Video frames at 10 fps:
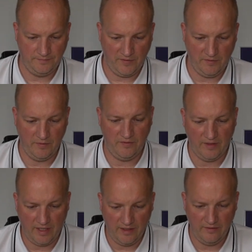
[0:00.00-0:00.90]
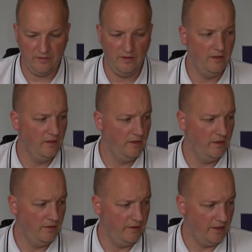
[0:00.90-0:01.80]
From the size,
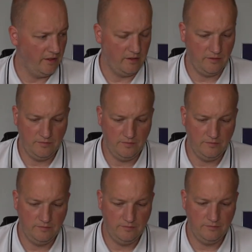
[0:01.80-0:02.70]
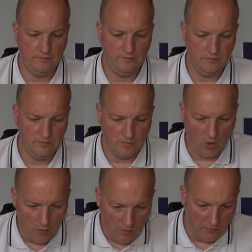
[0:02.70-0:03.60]
they're
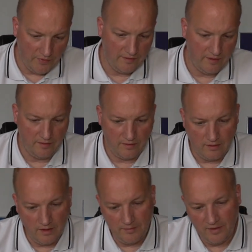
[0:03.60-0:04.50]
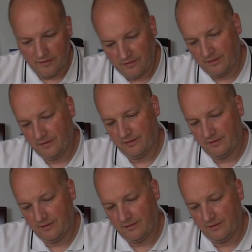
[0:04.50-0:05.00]
almost identical. I mean, it's